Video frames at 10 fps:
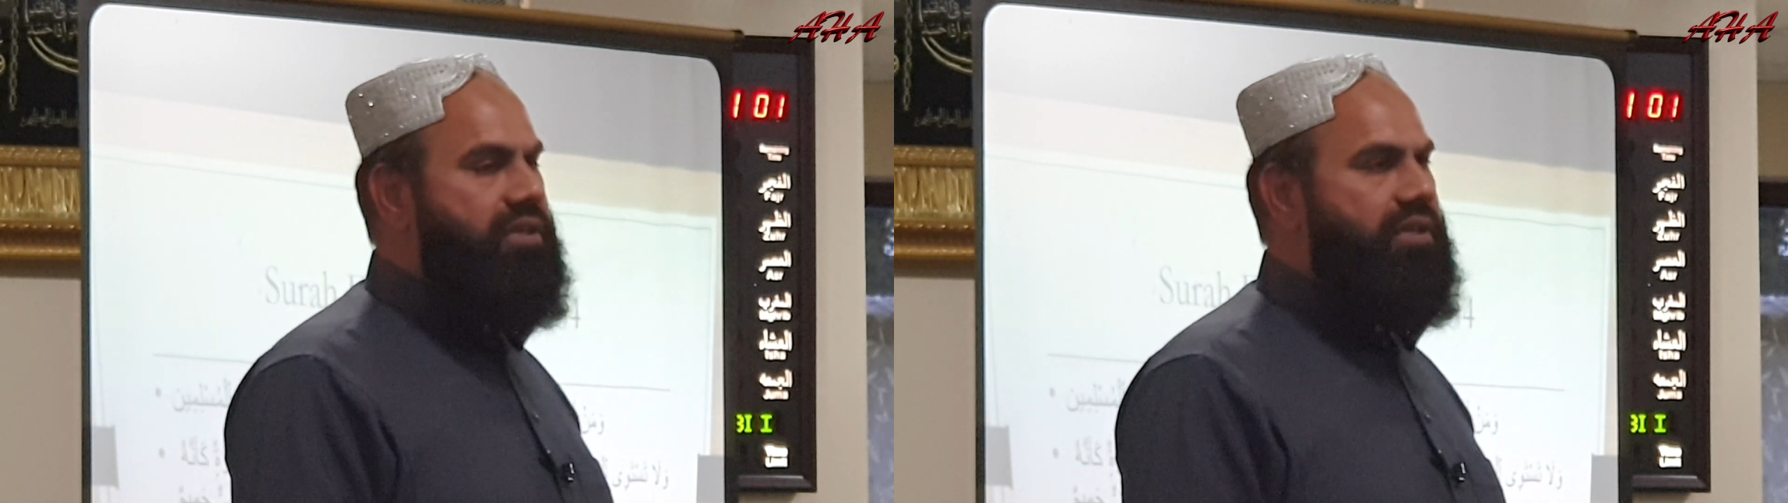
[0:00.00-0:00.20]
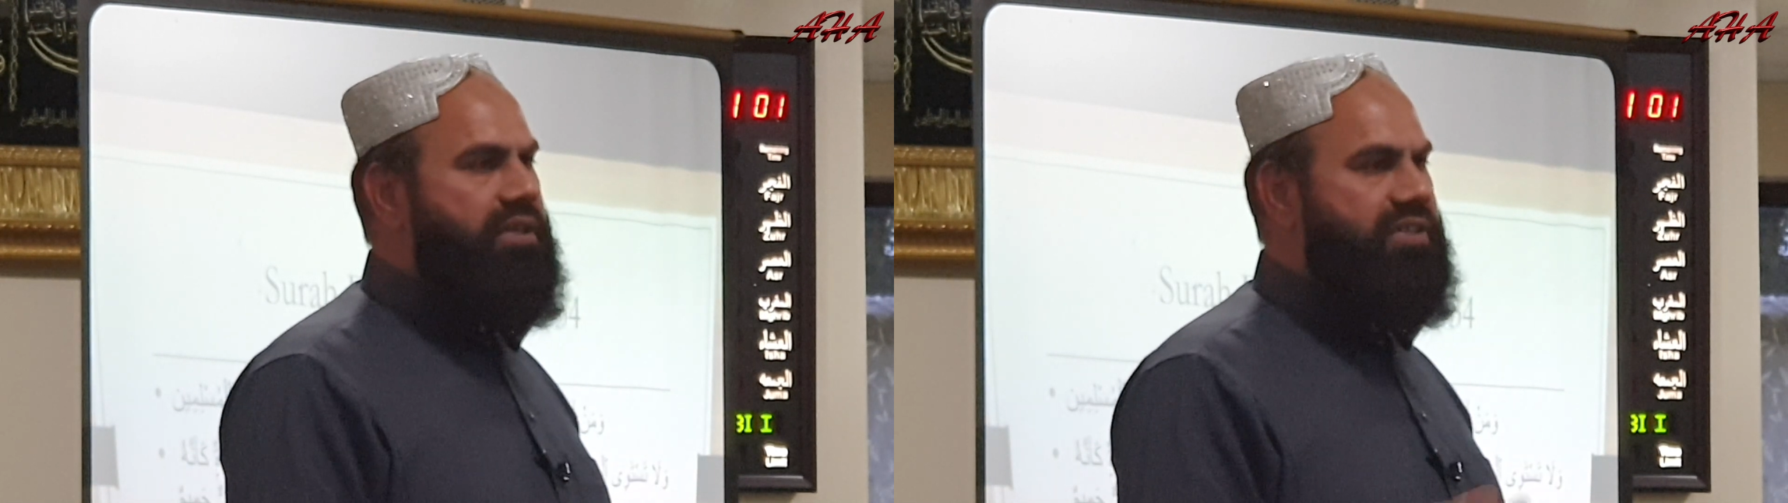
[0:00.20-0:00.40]

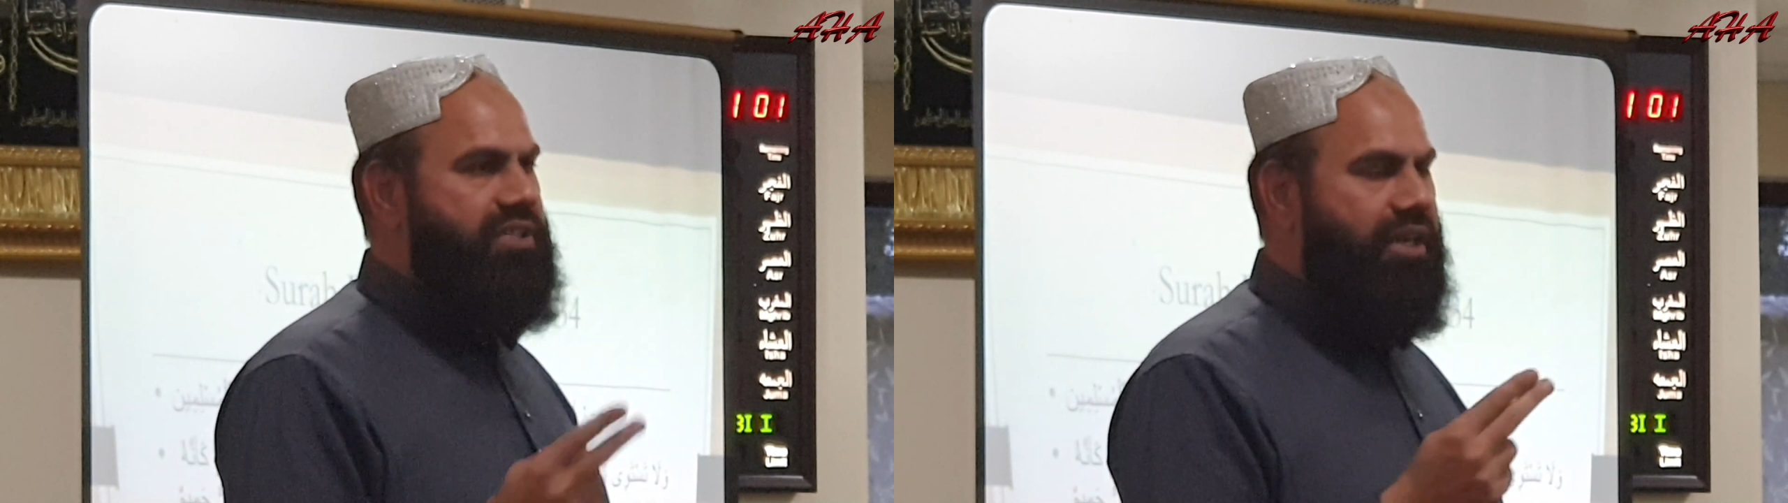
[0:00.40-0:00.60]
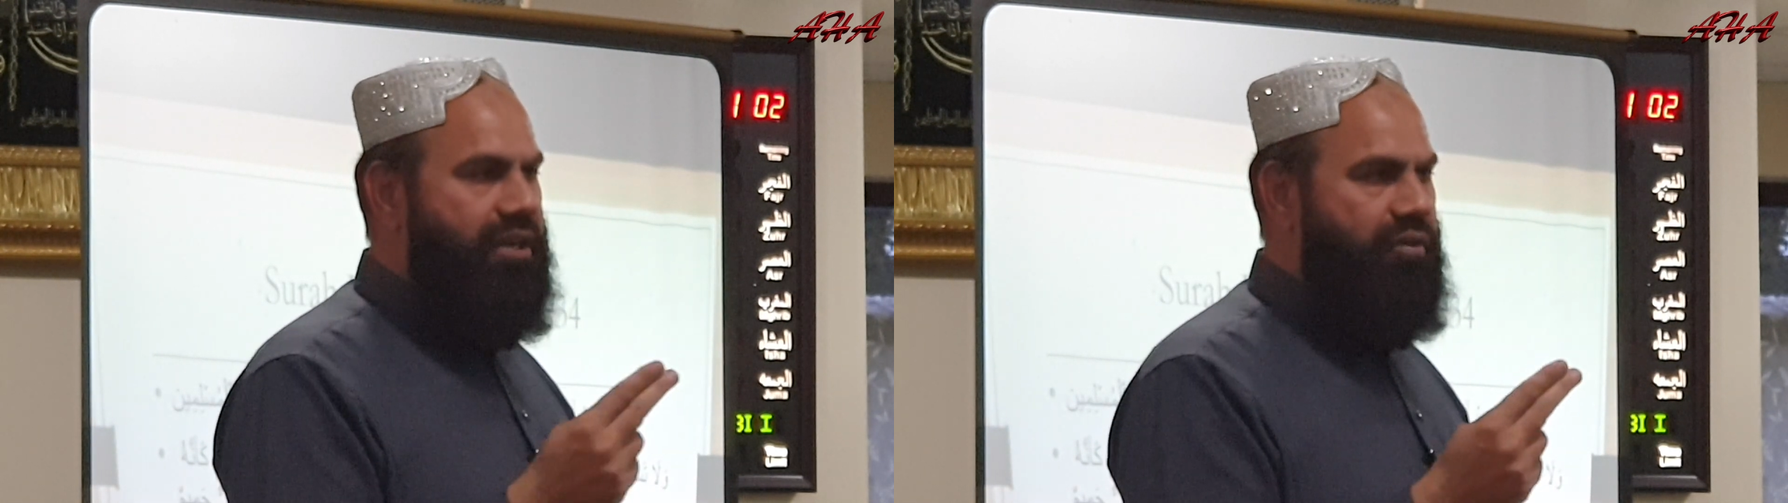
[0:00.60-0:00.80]
and
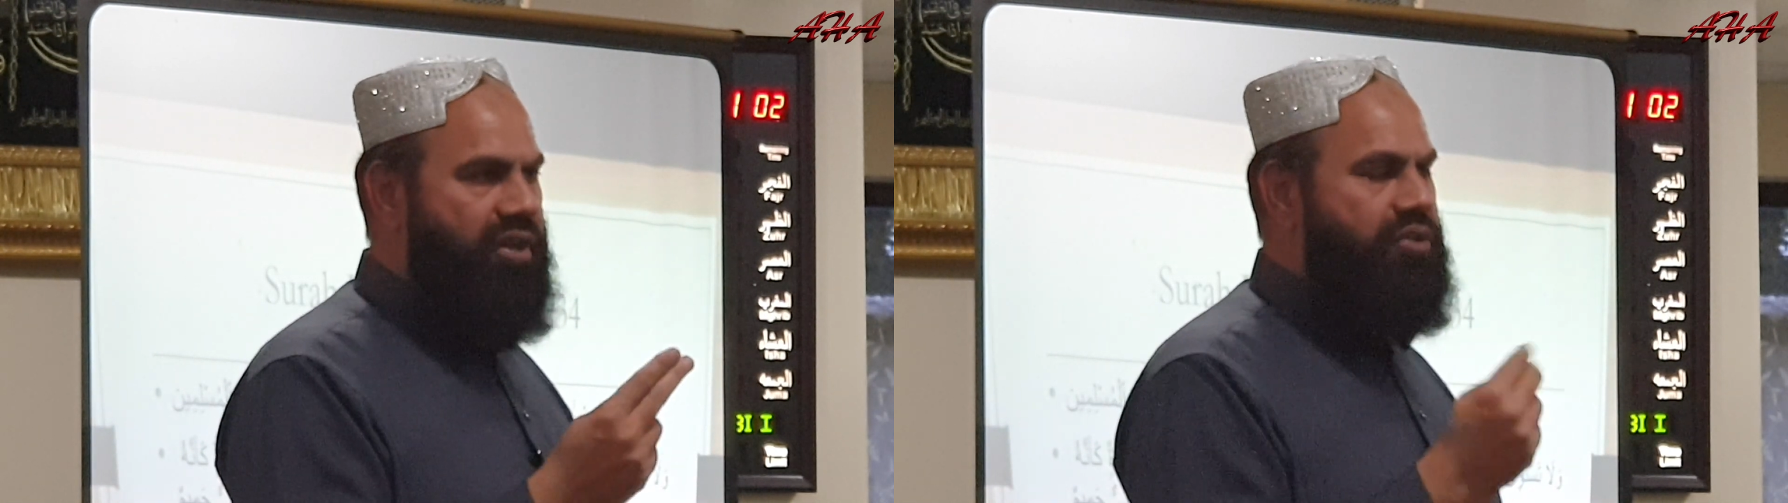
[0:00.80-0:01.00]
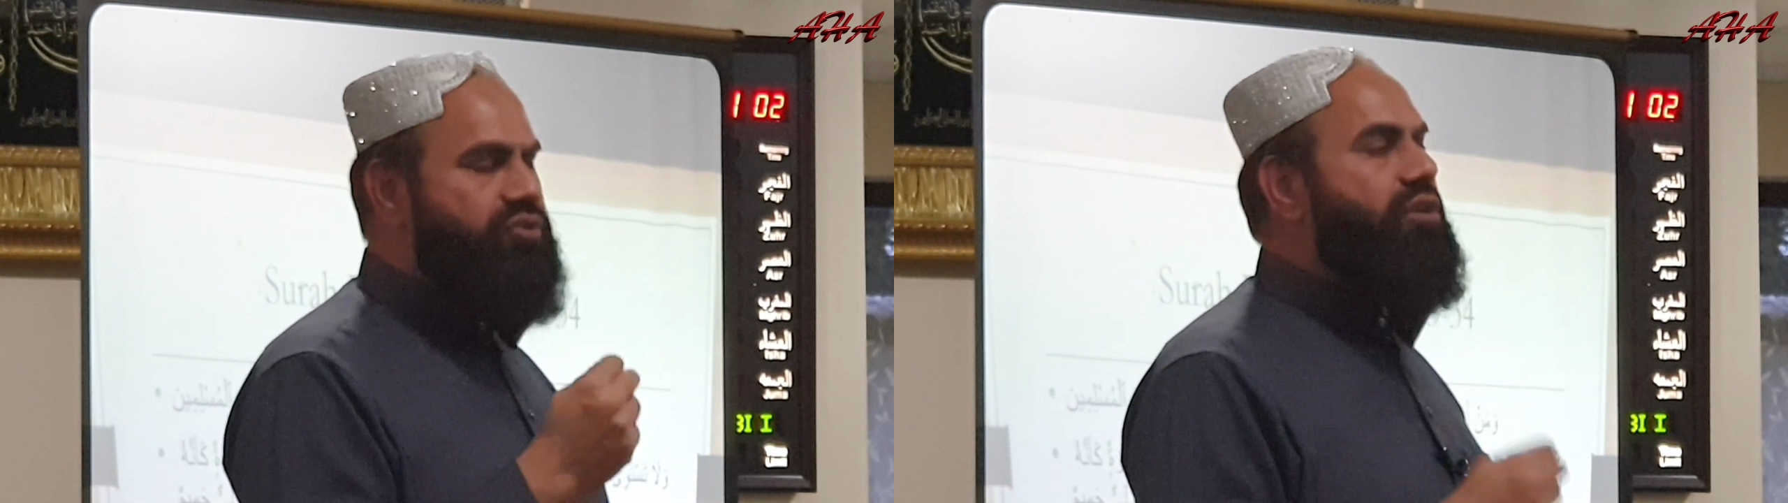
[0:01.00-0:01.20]
second
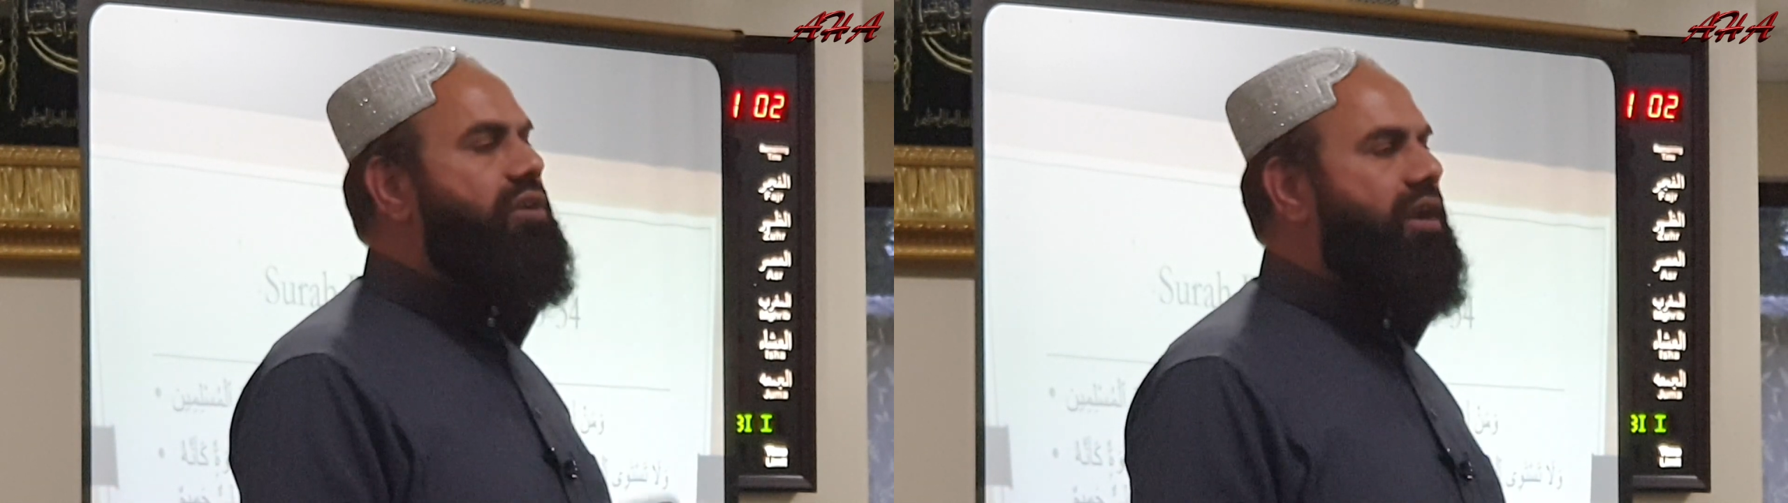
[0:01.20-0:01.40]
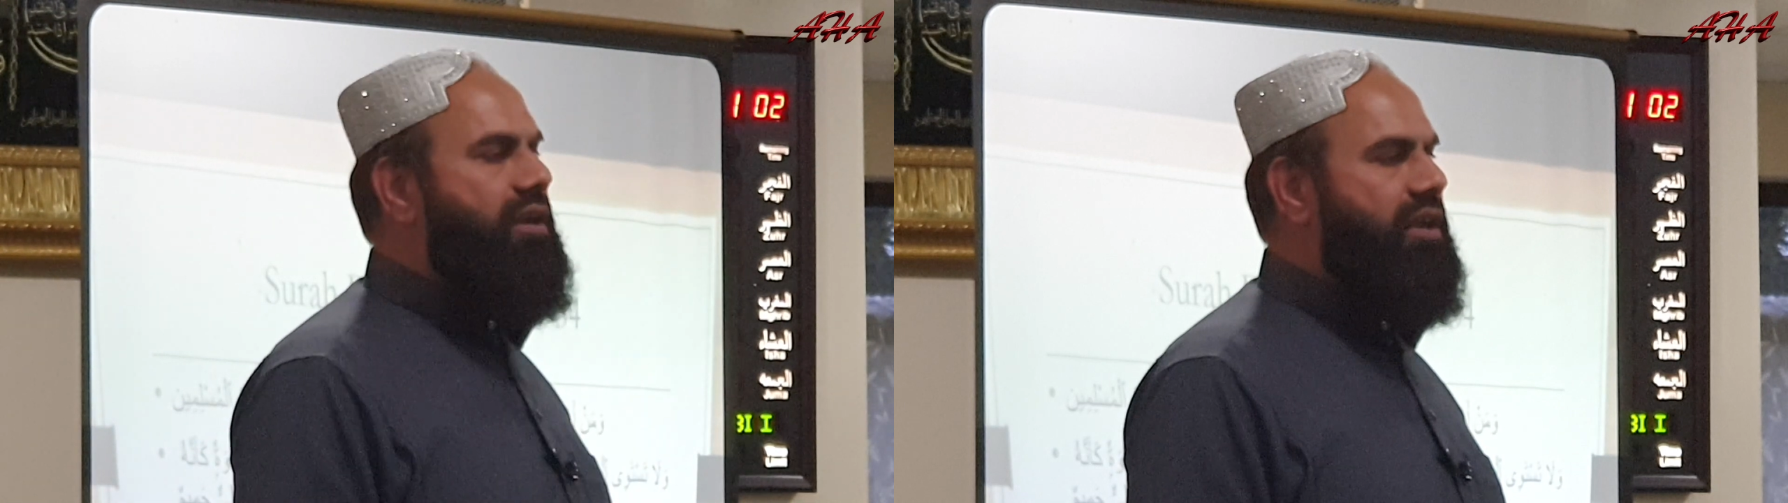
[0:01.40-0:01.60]
one
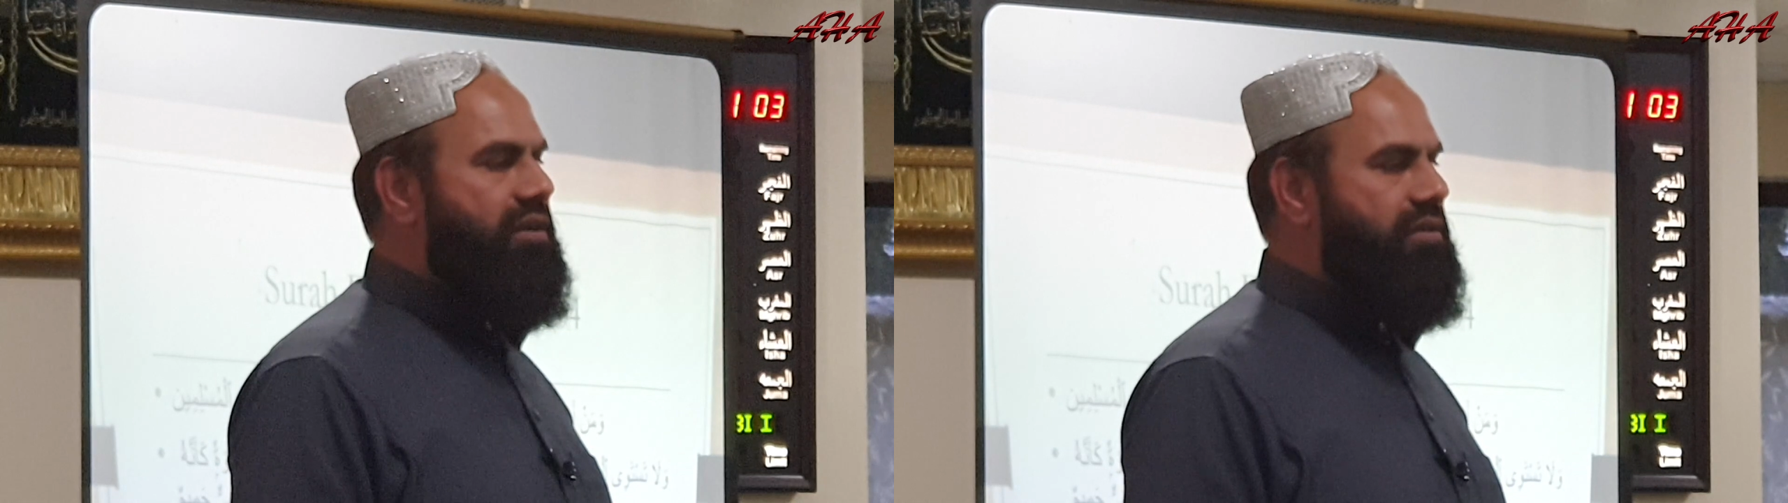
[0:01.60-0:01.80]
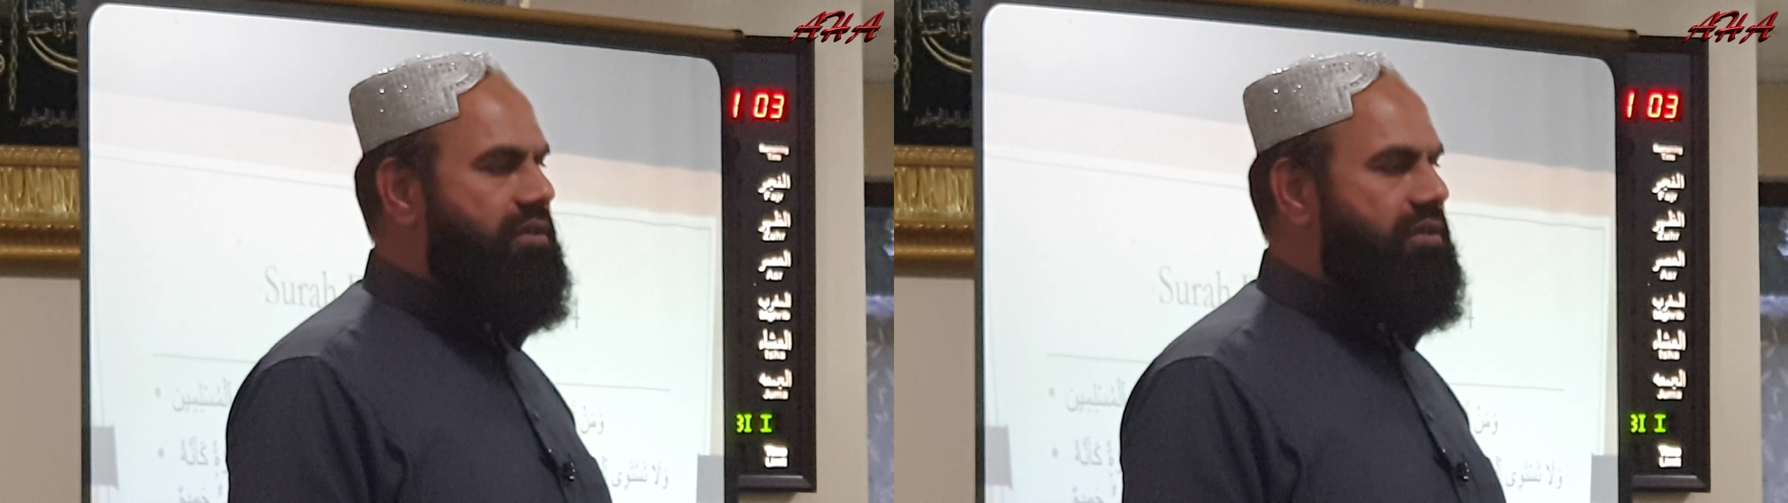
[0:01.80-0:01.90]
Zulkarnain.